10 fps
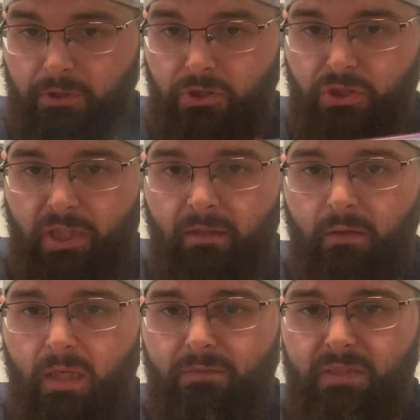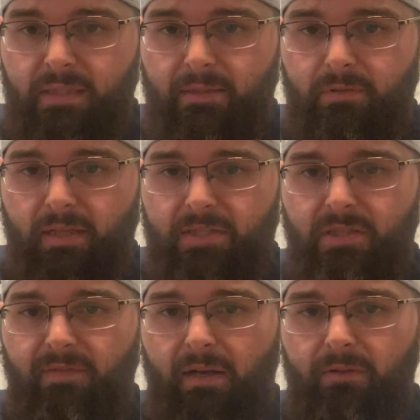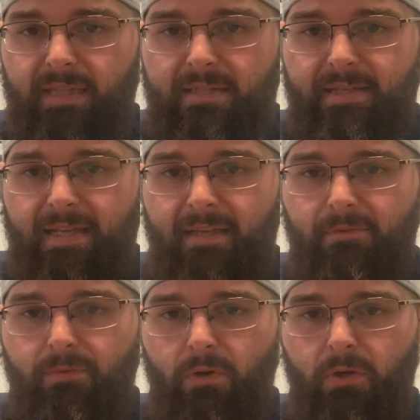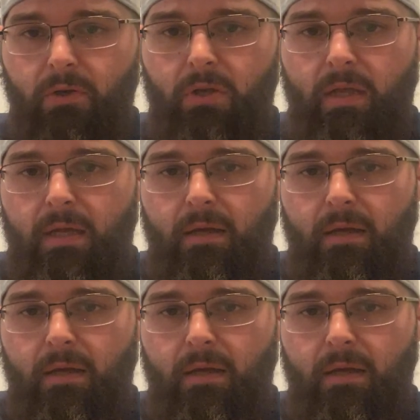She loves it. It was actually a Valentine's Day gift for her.